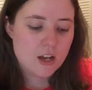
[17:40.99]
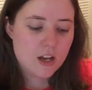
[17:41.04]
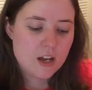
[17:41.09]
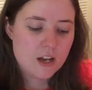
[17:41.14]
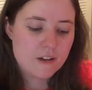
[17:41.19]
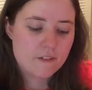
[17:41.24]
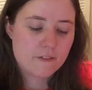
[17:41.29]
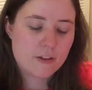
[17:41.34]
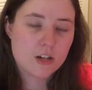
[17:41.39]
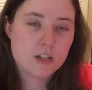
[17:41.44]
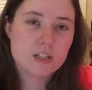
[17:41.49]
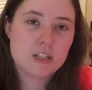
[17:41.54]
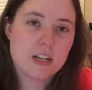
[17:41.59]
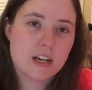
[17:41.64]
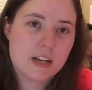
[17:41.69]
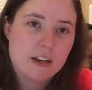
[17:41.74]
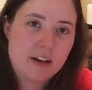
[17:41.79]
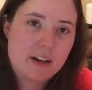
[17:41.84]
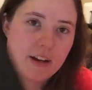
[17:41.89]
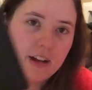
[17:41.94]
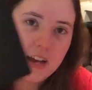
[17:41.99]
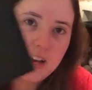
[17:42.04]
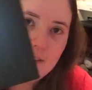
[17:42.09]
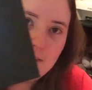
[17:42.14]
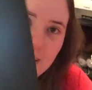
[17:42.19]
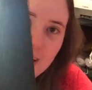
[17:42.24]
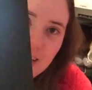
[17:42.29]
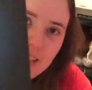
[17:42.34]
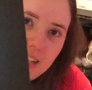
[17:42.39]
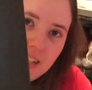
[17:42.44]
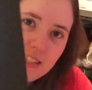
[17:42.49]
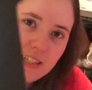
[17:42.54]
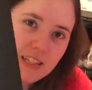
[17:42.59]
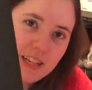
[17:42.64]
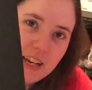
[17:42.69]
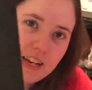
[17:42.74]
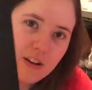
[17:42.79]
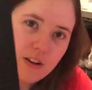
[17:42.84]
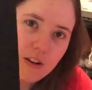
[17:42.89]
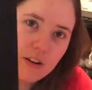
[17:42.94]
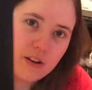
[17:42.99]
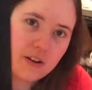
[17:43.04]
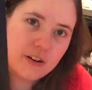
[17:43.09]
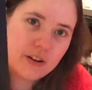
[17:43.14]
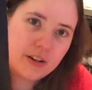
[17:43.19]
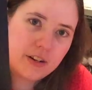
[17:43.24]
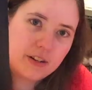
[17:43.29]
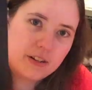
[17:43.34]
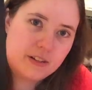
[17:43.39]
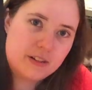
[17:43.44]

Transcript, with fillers: First, I got a Valentine's Day card.